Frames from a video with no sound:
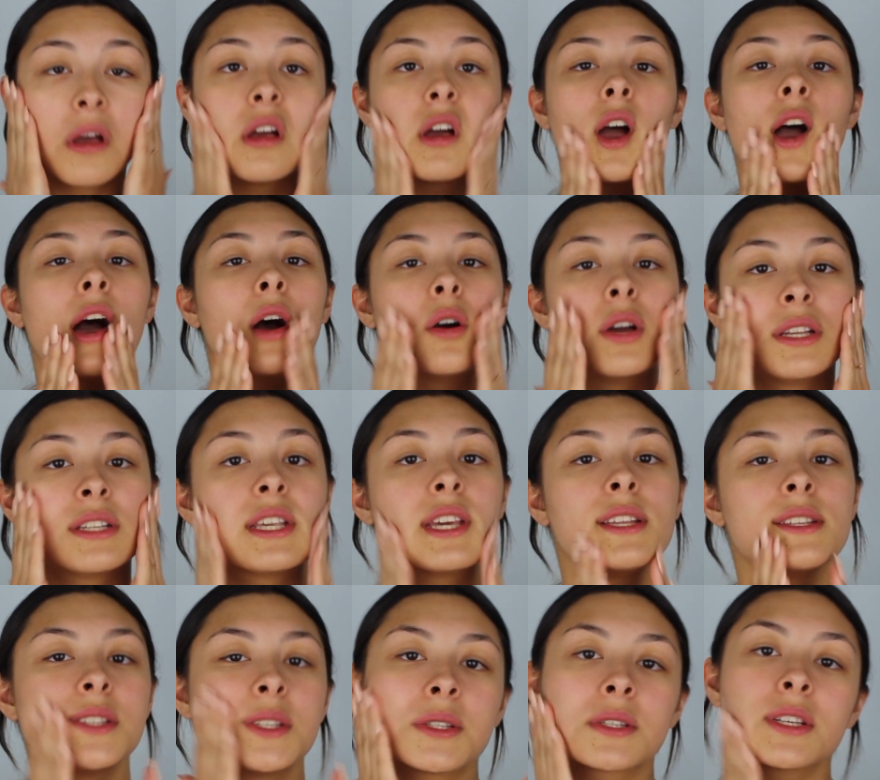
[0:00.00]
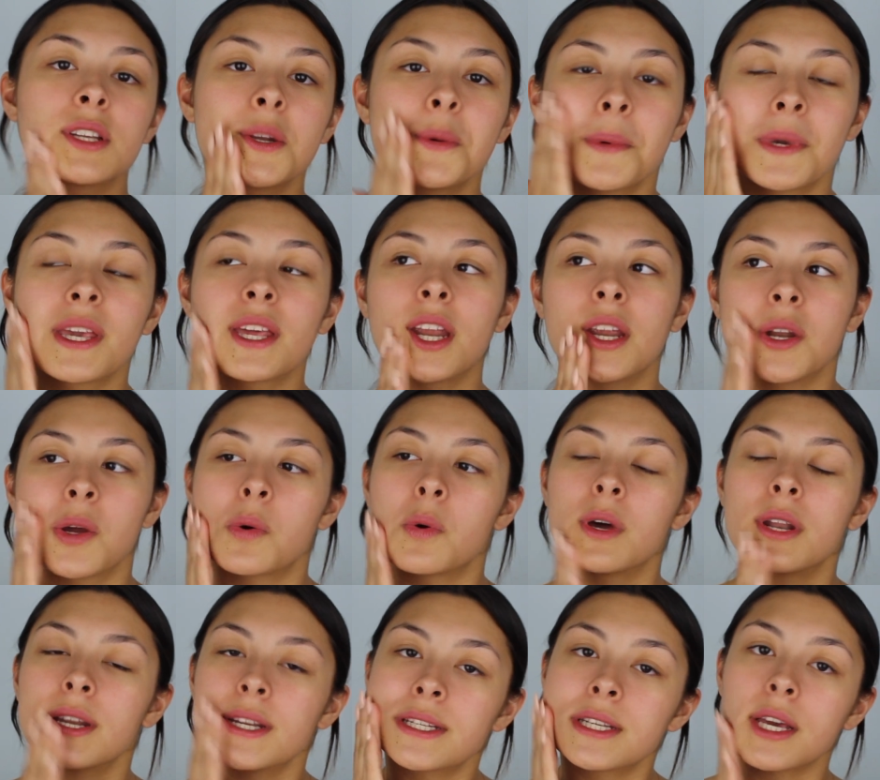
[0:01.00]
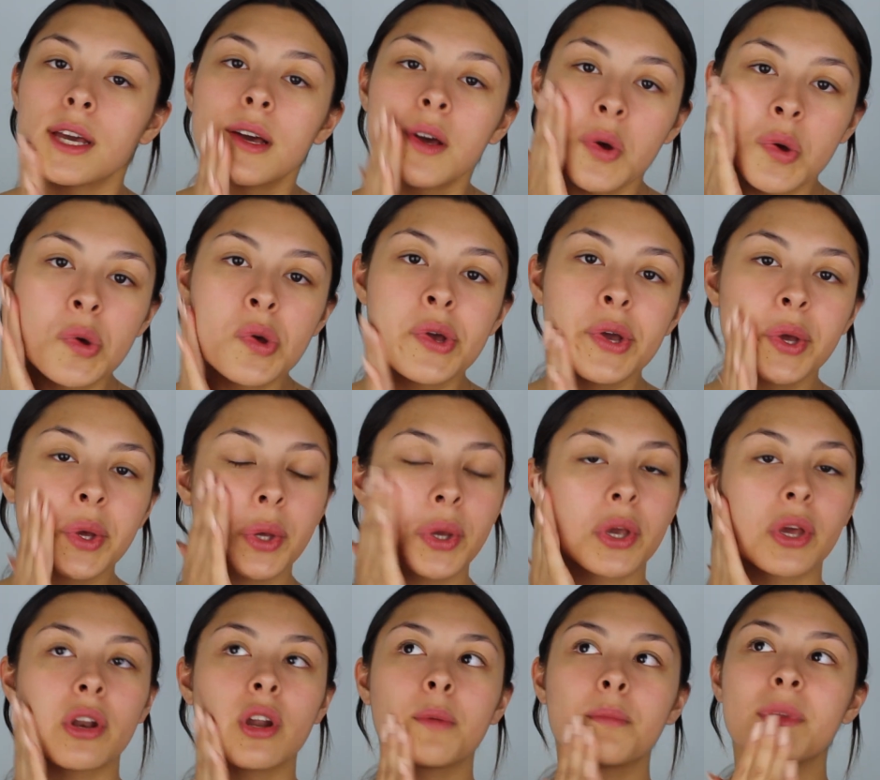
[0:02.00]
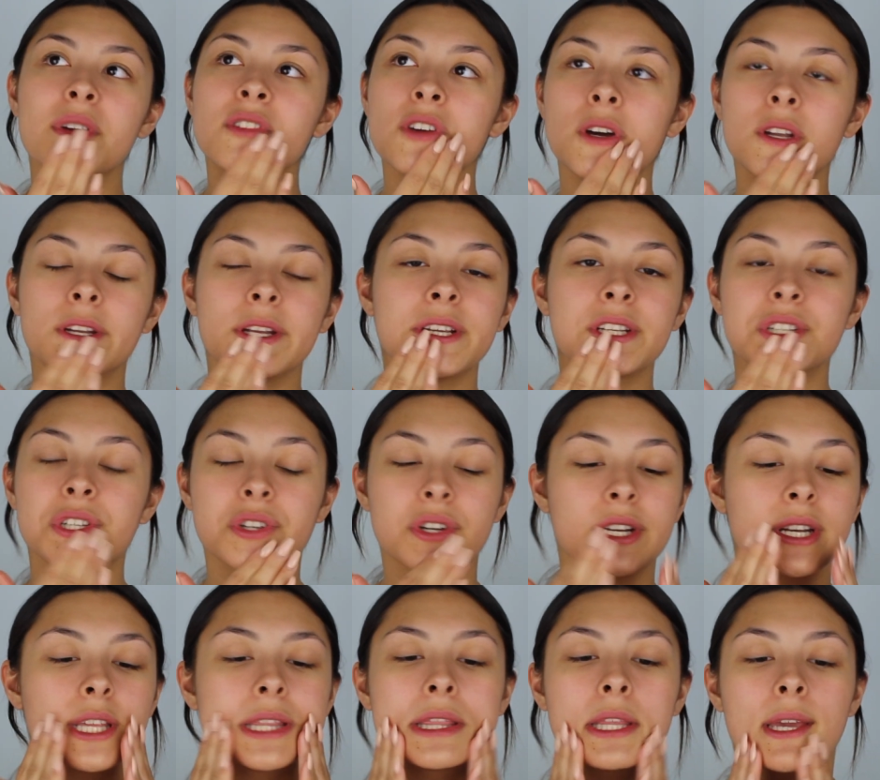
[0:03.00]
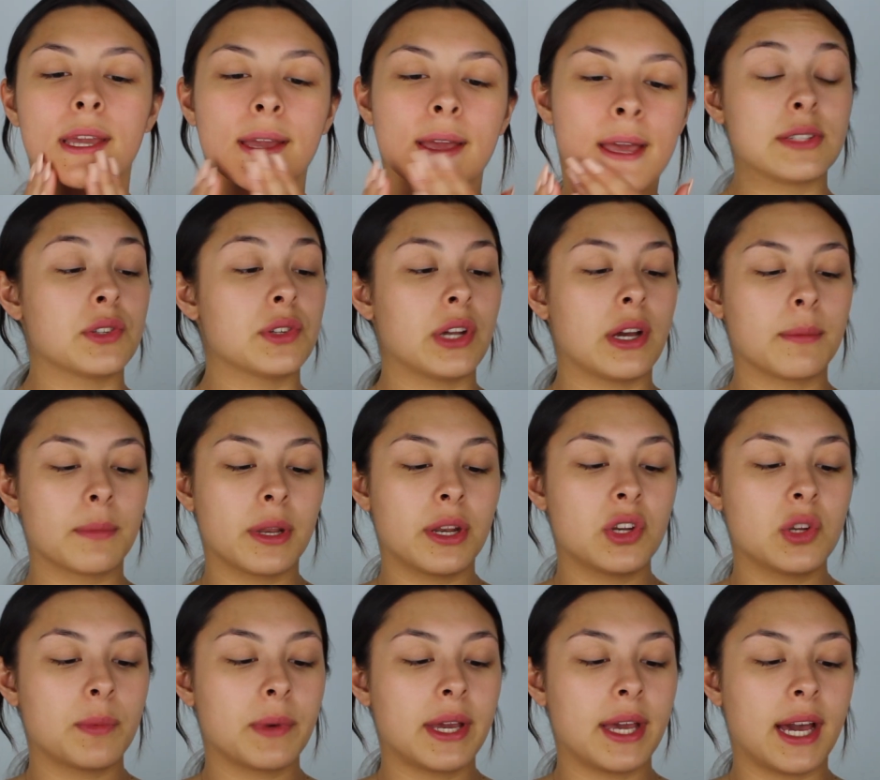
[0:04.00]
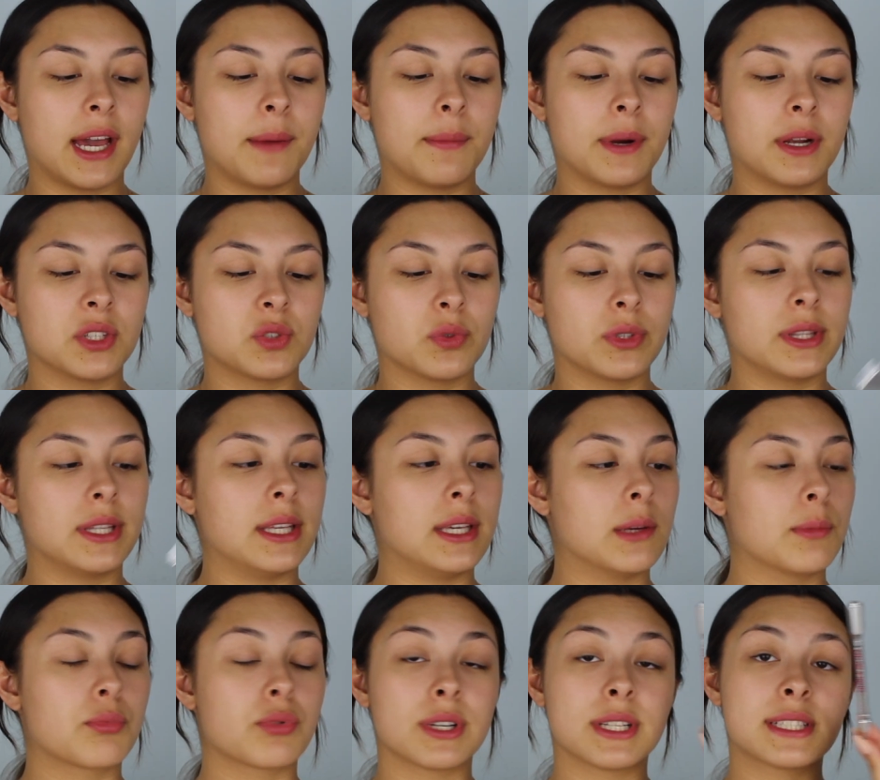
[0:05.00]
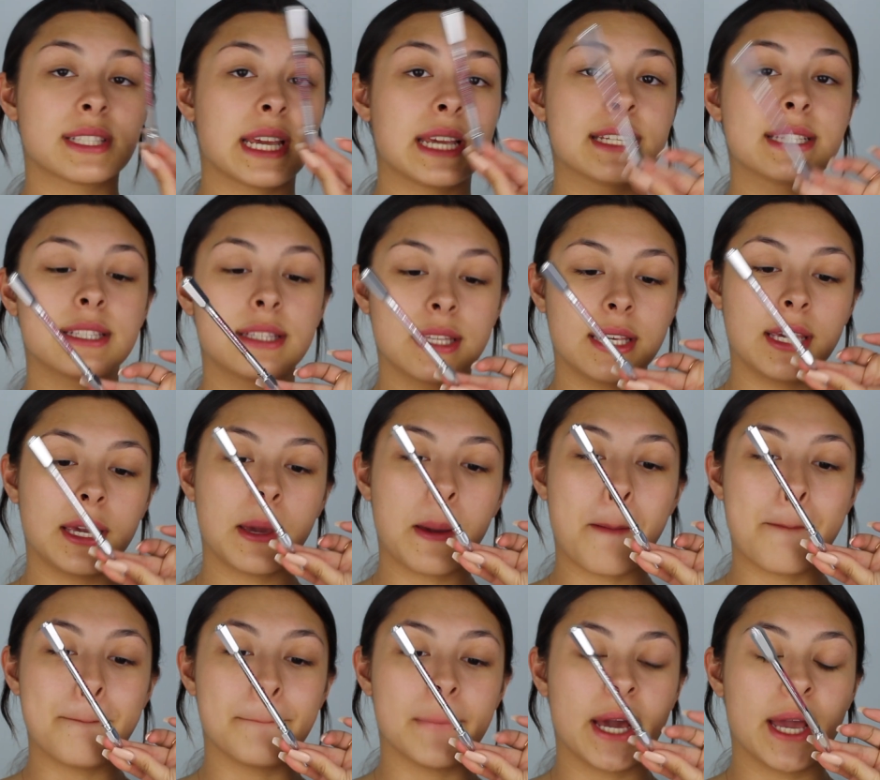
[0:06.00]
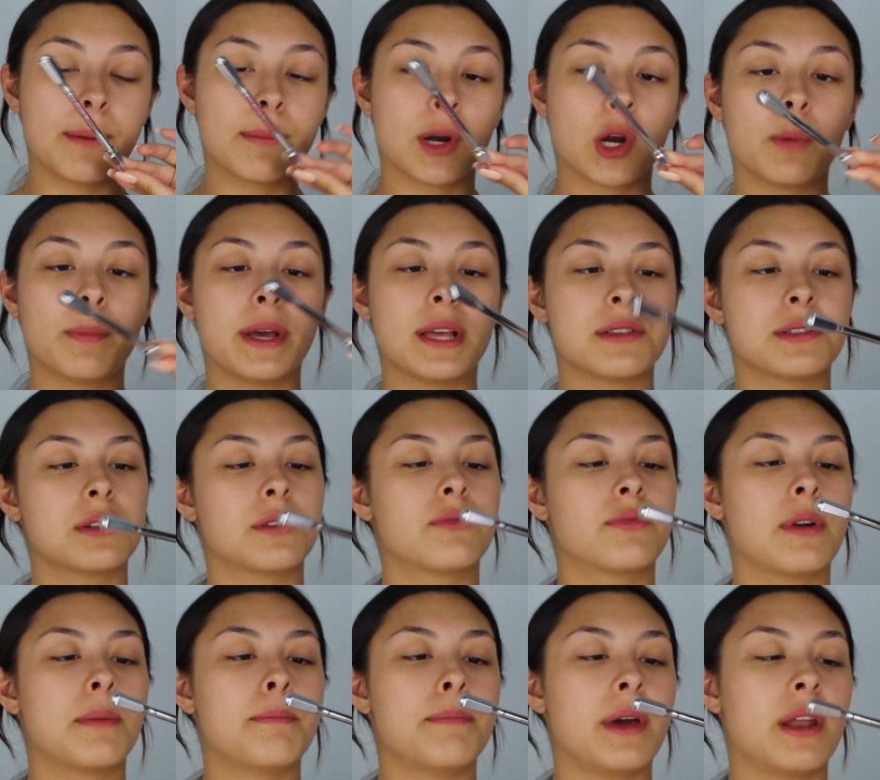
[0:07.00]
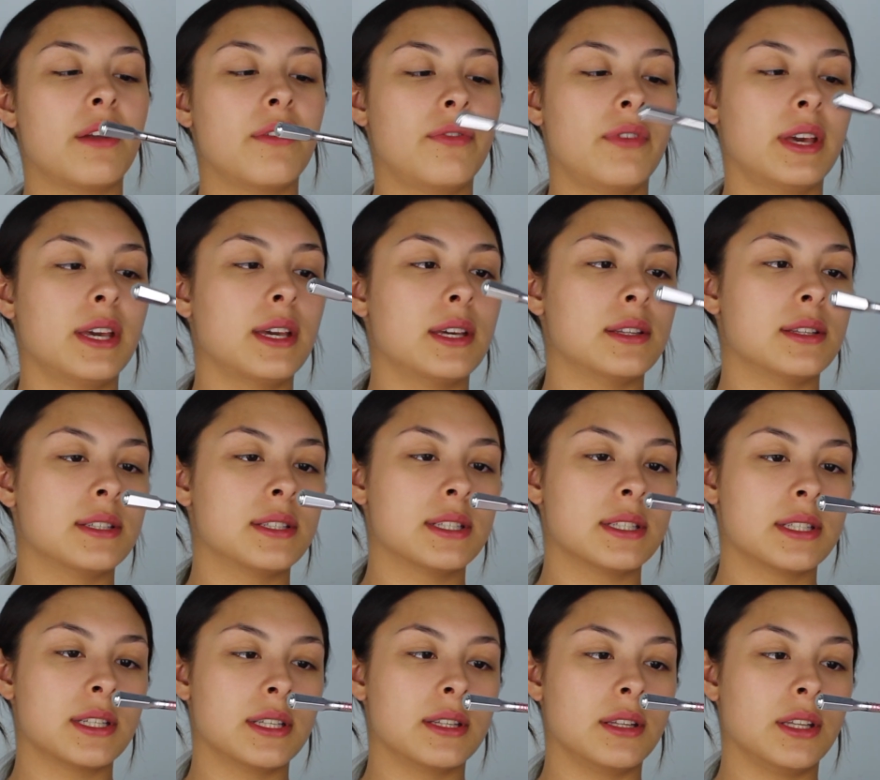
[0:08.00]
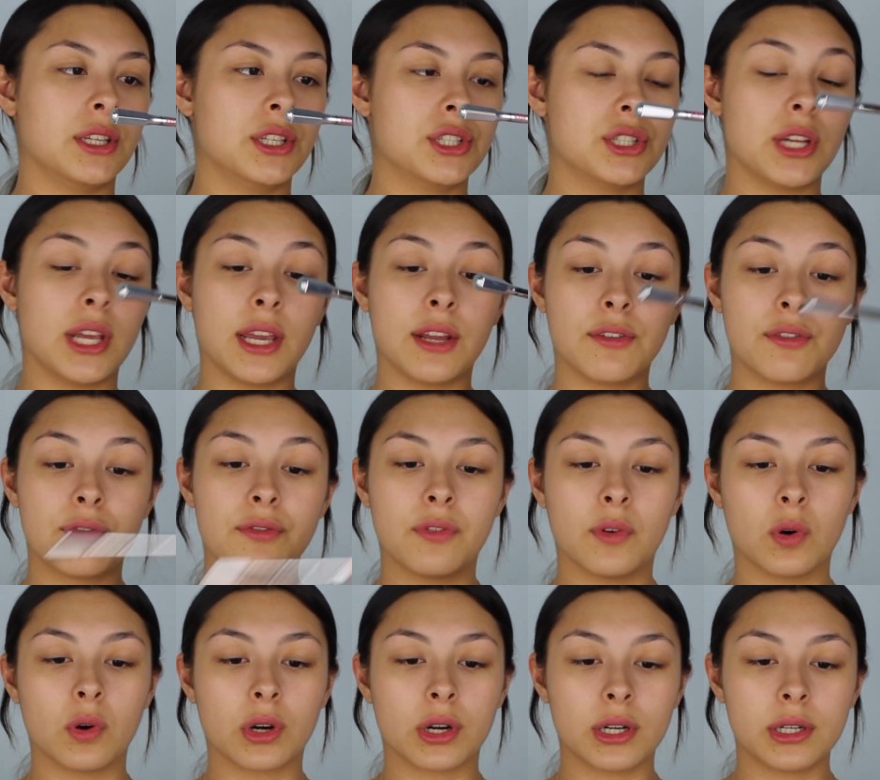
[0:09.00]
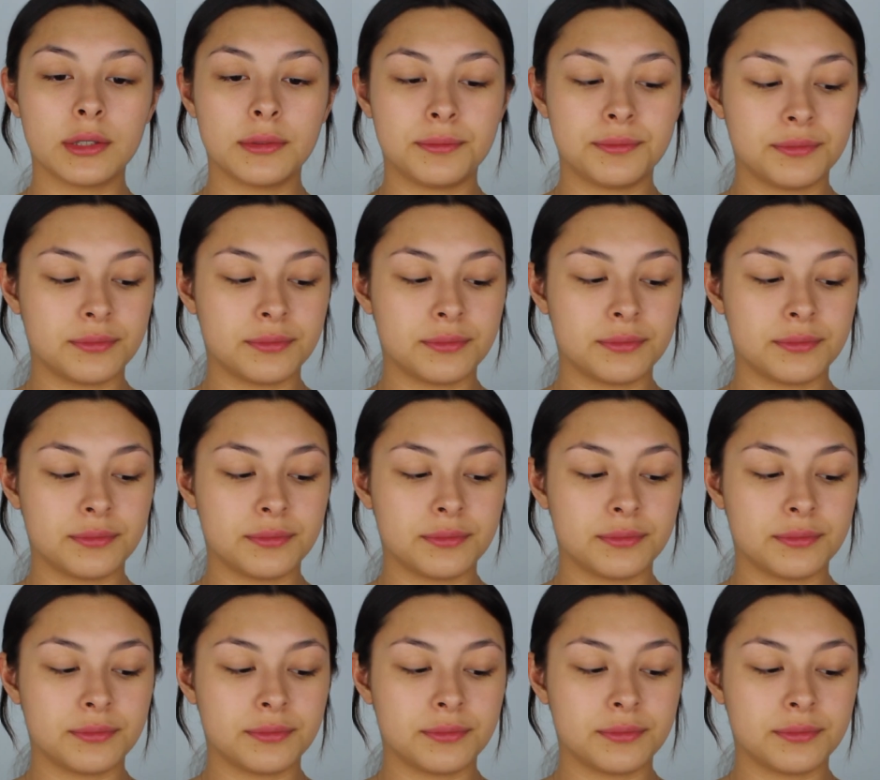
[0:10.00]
how intense it's gonna be and I don't want it to get on my foundation or anything. So now I'm gonna do my eyebrows with the Precisely My Brow pencil from Benefit, and this is in the shade 4.